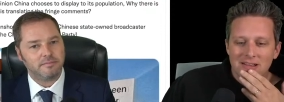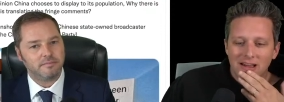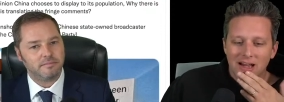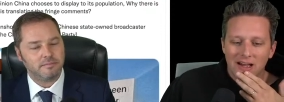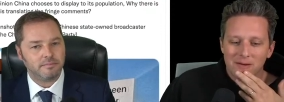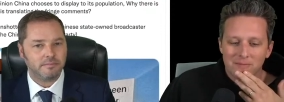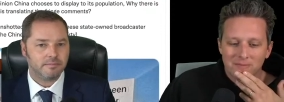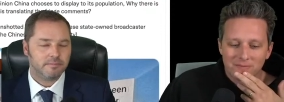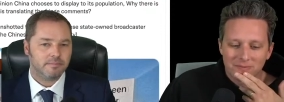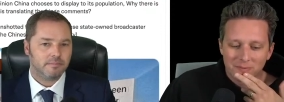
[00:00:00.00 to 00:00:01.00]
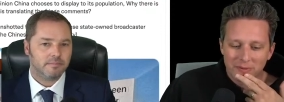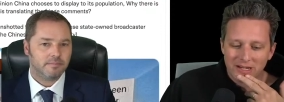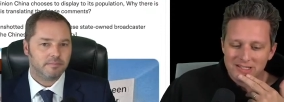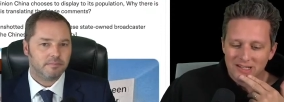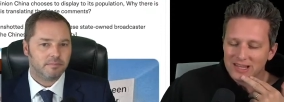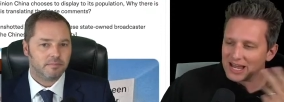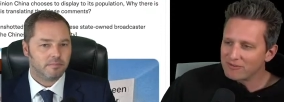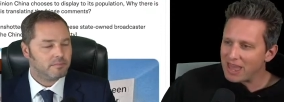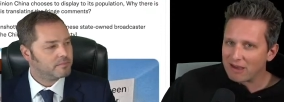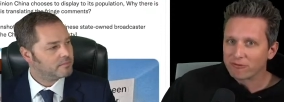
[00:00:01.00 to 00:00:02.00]
Speaker 1: um, but it's a lot of
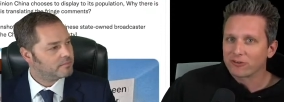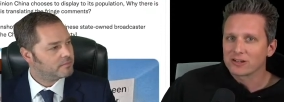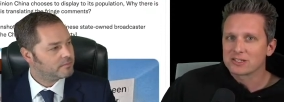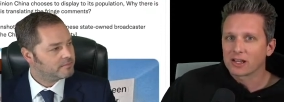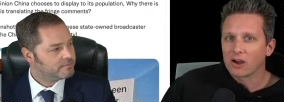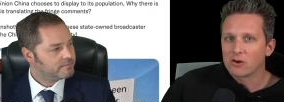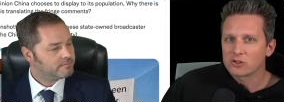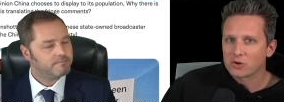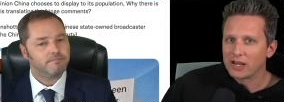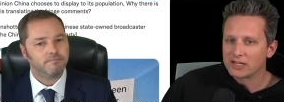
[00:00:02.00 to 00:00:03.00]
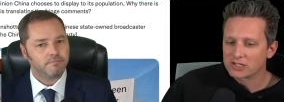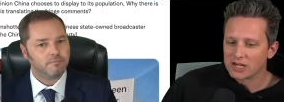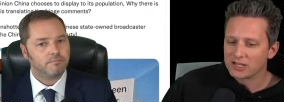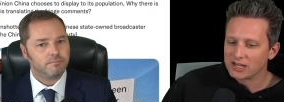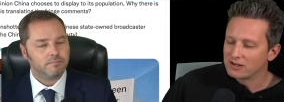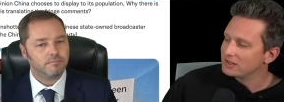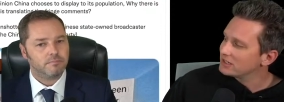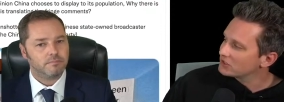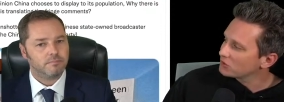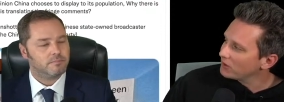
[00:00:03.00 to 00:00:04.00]
effort to go try to shut down and
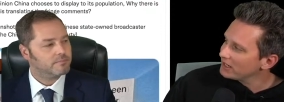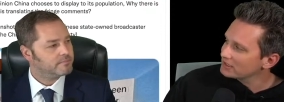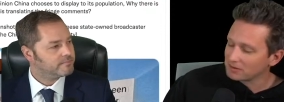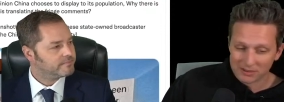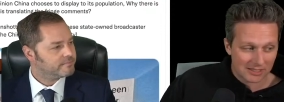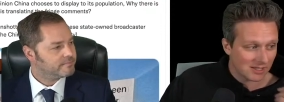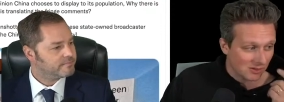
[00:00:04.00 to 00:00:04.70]
discredit something because this